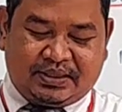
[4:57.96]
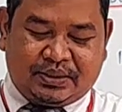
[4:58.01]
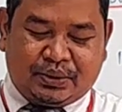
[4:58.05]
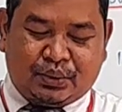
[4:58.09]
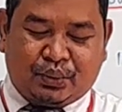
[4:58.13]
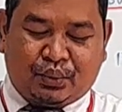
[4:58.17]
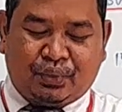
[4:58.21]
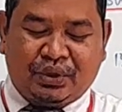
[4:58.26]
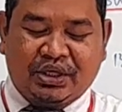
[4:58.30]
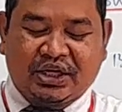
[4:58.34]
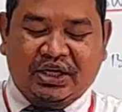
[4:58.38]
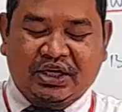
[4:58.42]

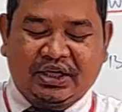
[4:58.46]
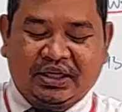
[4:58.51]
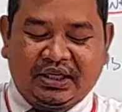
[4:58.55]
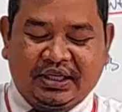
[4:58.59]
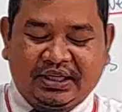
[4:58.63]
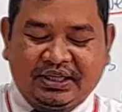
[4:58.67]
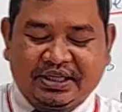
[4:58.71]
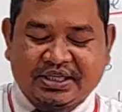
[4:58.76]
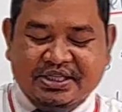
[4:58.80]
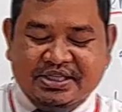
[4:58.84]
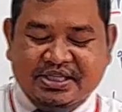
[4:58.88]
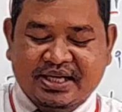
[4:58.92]
We call
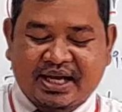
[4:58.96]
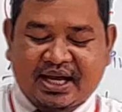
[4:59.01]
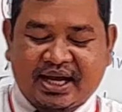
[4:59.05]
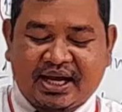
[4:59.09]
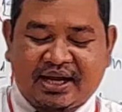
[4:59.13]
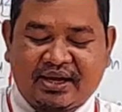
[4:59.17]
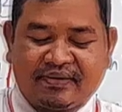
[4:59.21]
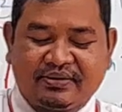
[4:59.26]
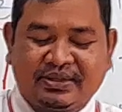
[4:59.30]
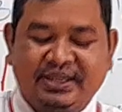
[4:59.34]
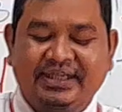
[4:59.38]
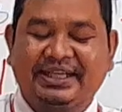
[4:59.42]
this
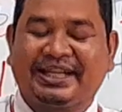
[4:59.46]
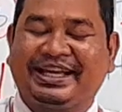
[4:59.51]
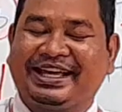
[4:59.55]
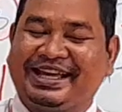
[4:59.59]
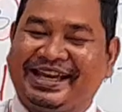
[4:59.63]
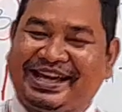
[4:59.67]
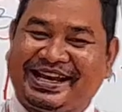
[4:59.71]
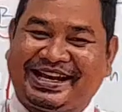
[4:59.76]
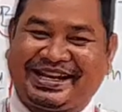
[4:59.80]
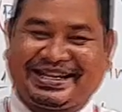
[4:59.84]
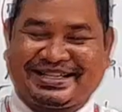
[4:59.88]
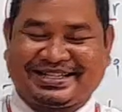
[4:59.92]
house a
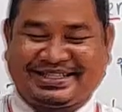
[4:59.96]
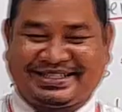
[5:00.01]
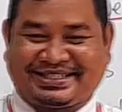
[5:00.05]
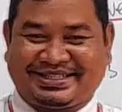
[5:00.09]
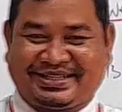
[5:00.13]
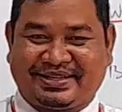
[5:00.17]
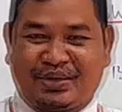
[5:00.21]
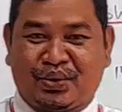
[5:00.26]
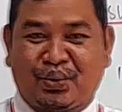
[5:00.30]
gas.